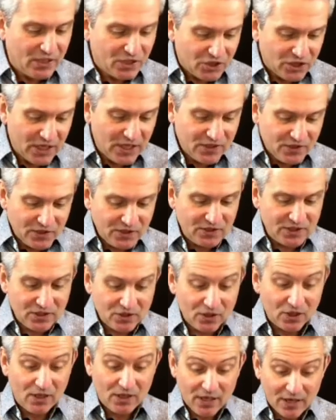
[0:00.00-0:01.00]
Jesus is
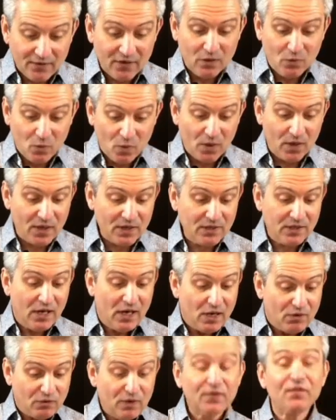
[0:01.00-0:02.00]
the living word
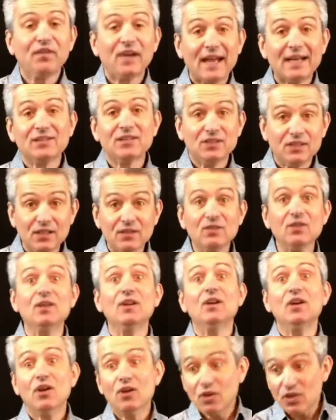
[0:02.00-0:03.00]
reflected in
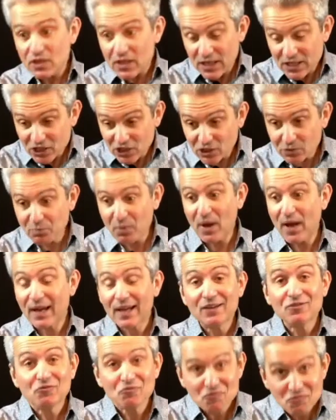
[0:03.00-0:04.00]
the
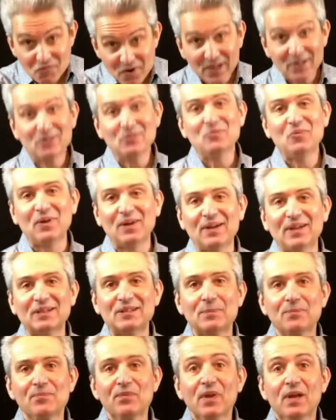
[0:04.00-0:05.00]
inspired written word.